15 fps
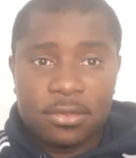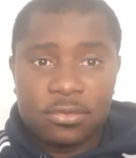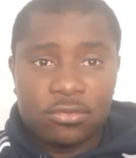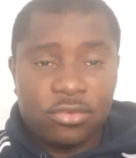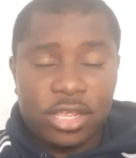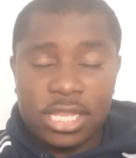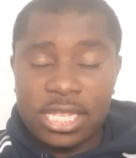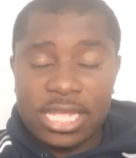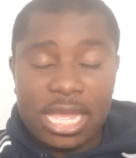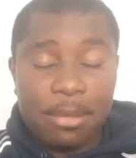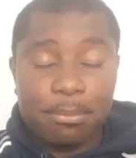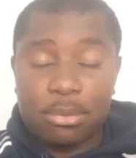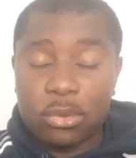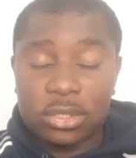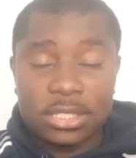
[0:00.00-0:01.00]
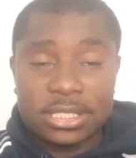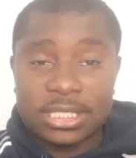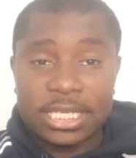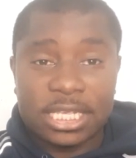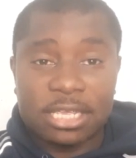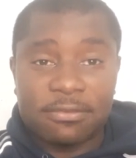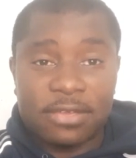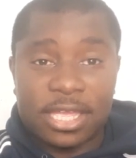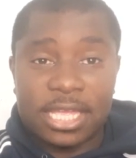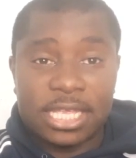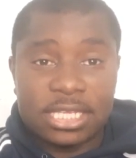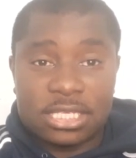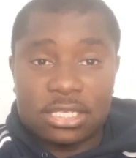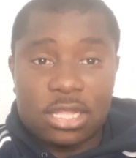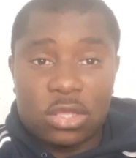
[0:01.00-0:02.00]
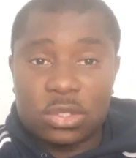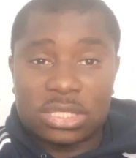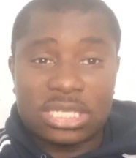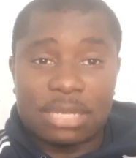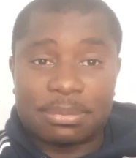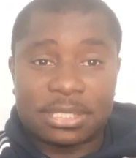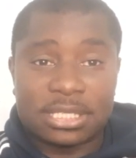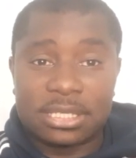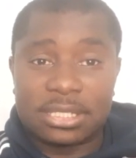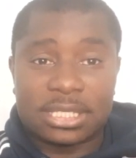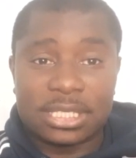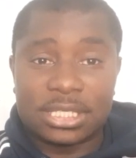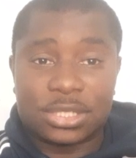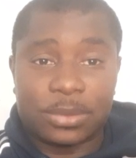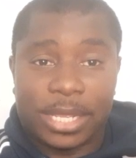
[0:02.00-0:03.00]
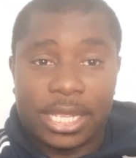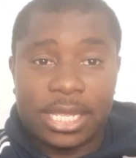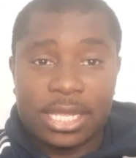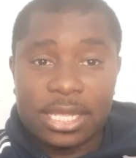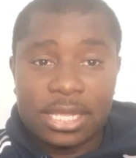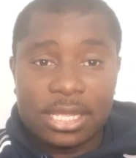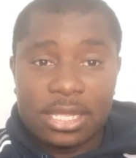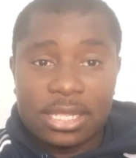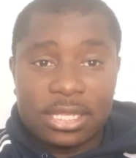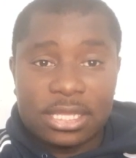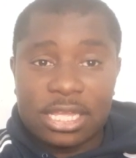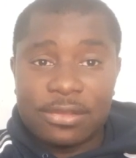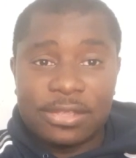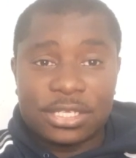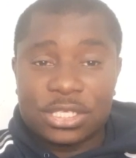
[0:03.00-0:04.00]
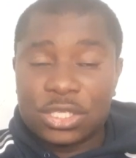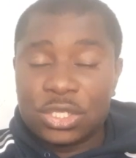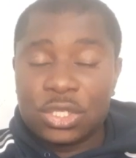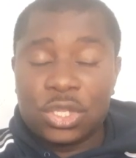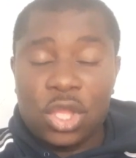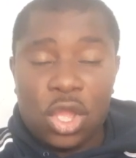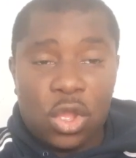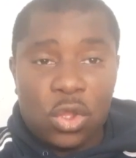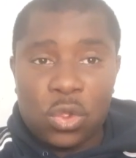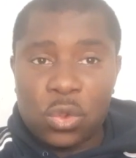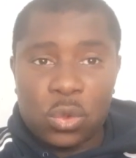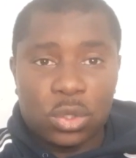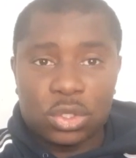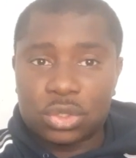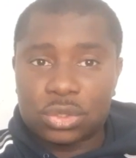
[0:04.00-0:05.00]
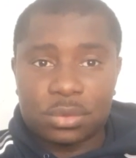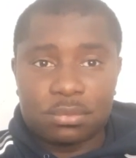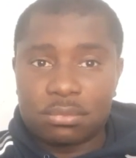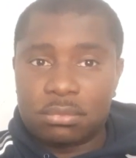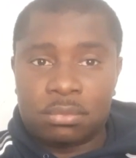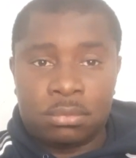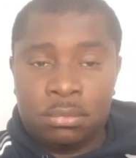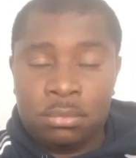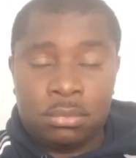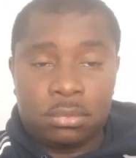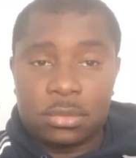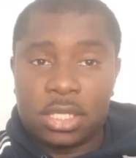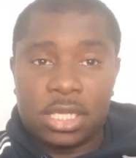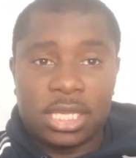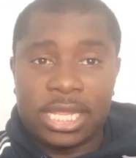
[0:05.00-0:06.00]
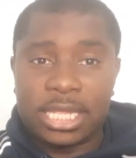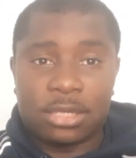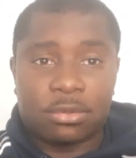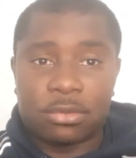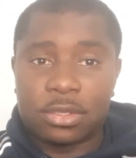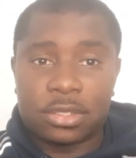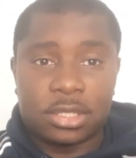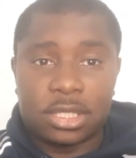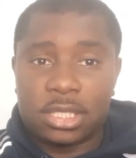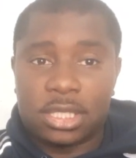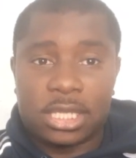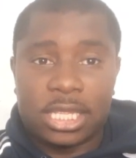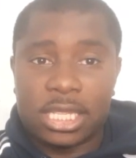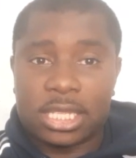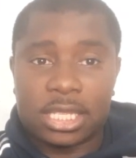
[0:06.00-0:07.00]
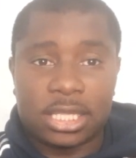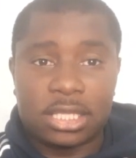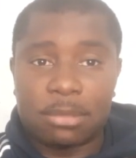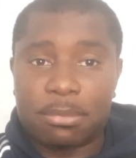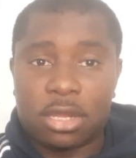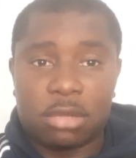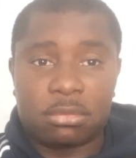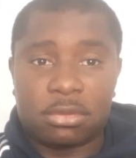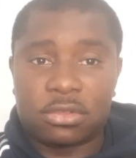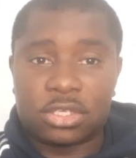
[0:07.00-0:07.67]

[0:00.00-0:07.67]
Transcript: Really getting bored and sick of it. It's no substance into it. There is no link in the bottom of